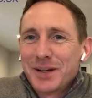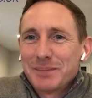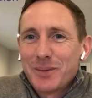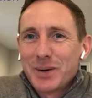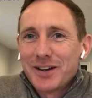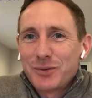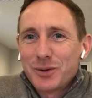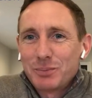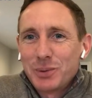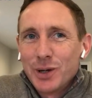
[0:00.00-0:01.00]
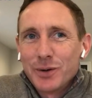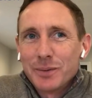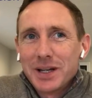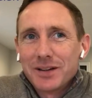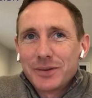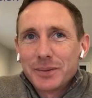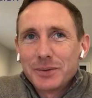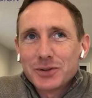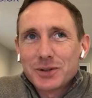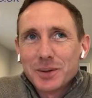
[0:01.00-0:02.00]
think my wife could put up with me if we were just